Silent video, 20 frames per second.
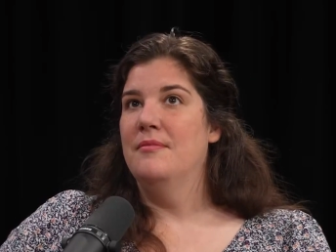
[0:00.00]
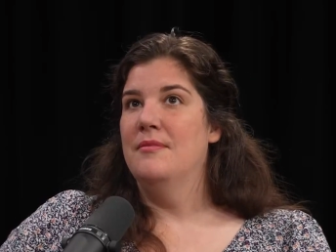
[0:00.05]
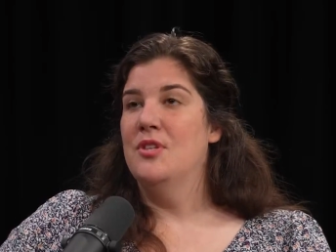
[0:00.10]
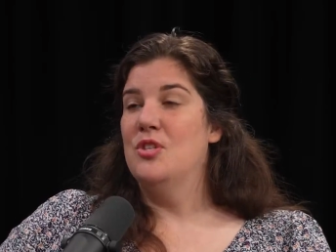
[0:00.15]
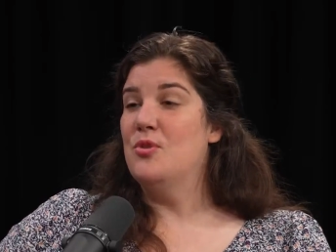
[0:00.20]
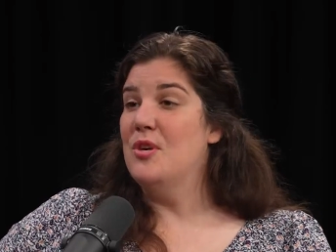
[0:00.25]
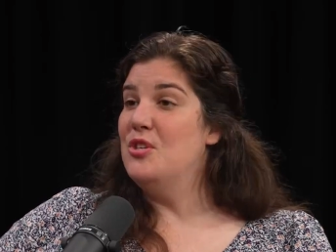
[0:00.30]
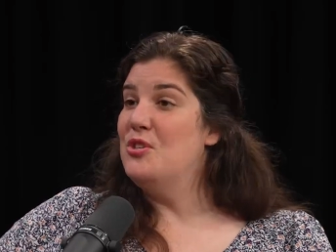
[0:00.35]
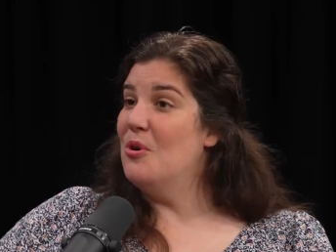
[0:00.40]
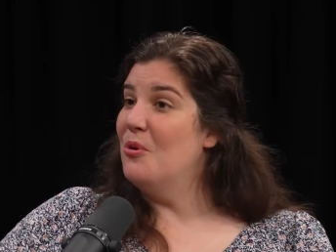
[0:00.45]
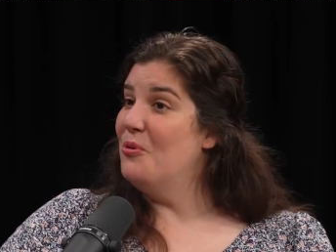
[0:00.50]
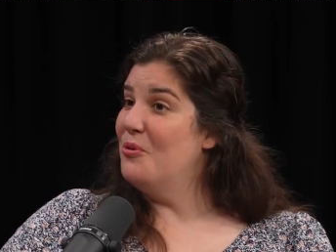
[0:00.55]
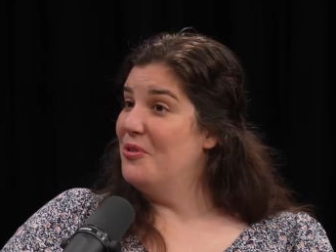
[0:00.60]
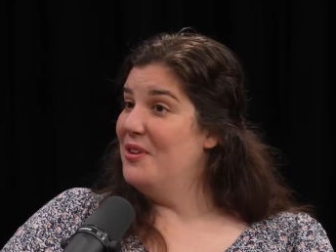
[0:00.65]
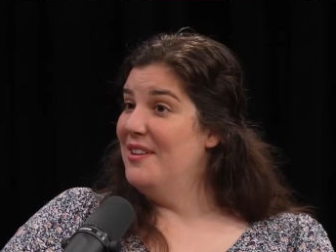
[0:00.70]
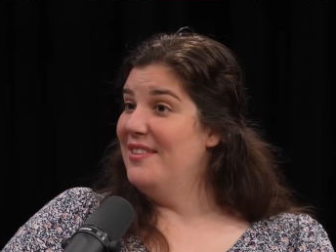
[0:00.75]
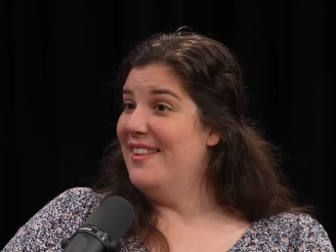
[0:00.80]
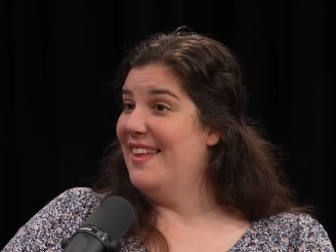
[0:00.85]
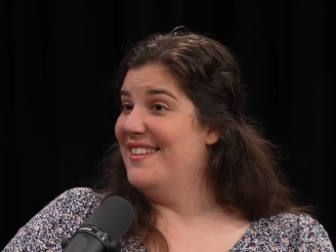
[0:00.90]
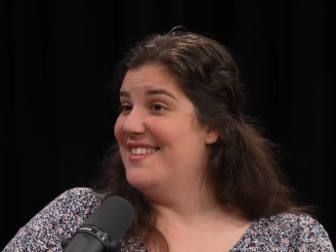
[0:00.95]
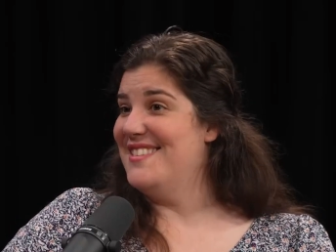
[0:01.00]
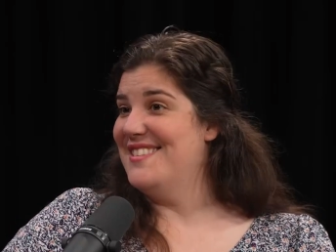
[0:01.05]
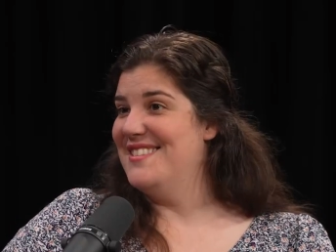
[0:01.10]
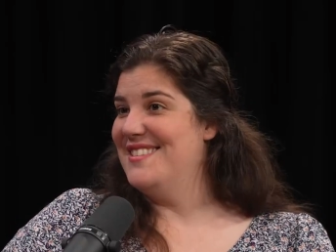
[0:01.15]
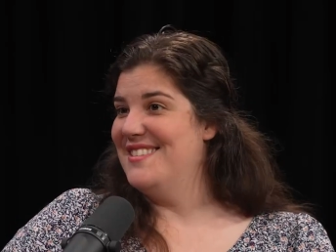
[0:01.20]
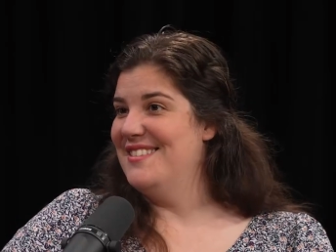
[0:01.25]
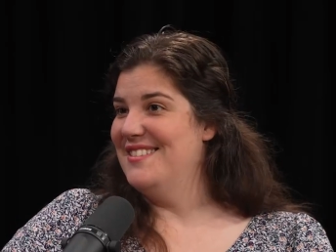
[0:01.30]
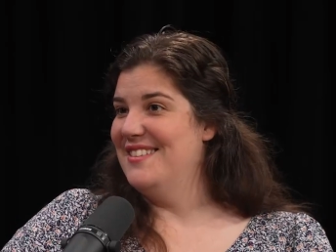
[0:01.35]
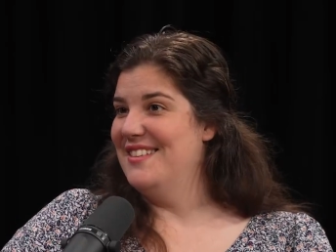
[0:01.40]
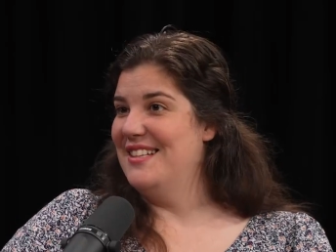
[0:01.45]
So I don't think
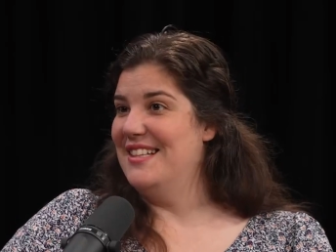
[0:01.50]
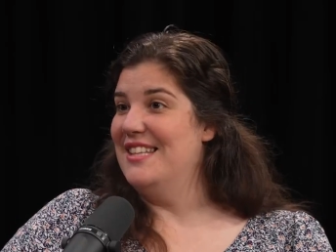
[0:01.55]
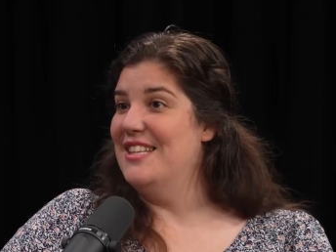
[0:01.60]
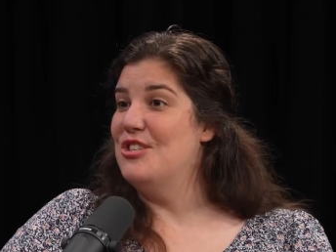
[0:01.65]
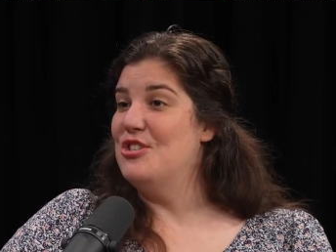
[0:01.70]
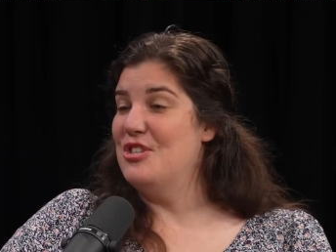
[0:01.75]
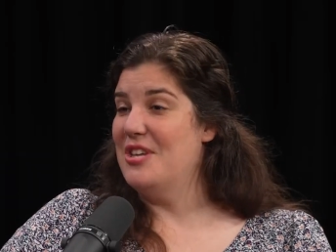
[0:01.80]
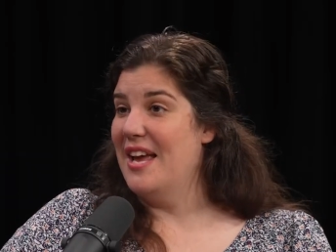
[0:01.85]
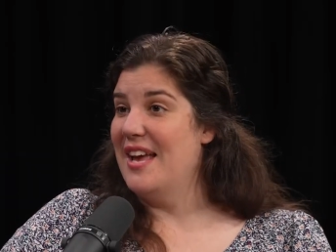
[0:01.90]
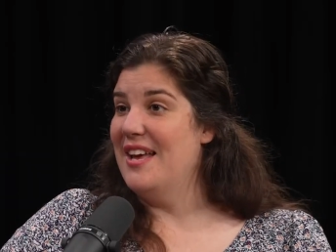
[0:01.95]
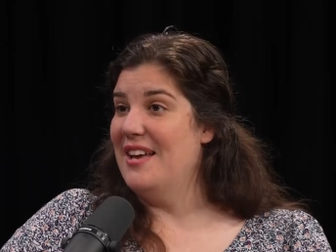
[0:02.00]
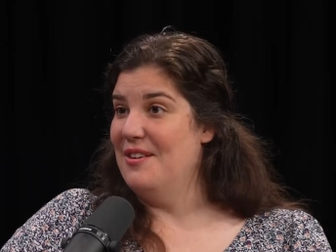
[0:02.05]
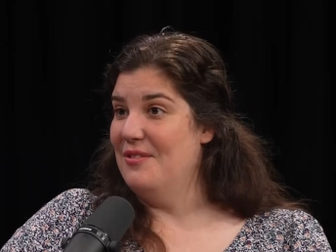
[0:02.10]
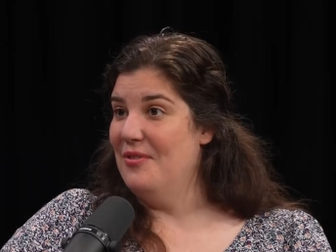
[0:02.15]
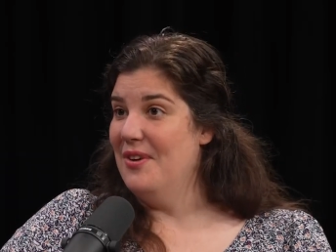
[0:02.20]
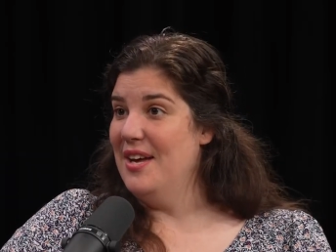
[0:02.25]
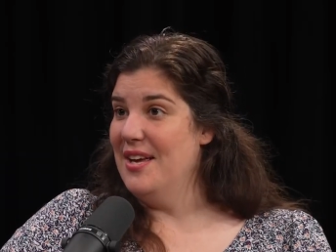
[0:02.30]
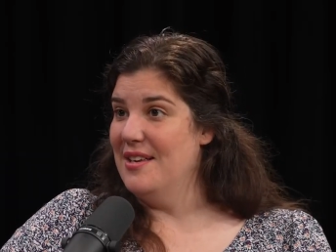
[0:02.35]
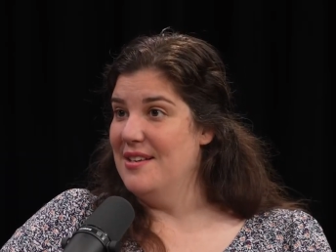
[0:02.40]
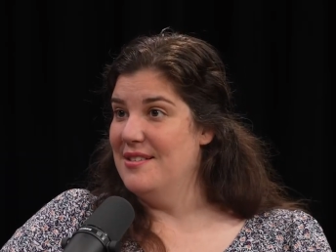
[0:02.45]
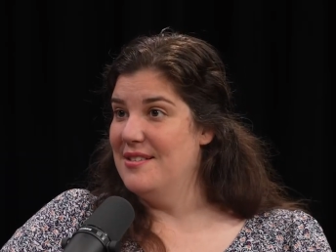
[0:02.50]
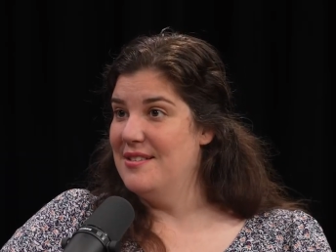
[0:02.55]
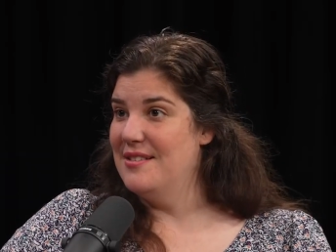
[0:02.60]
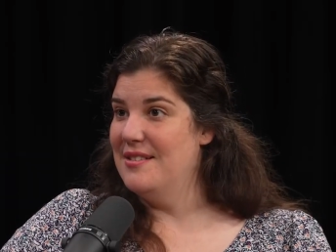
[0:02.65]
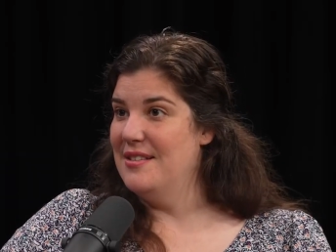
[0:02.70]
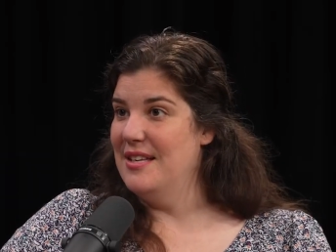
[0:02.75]
that's cliche advice.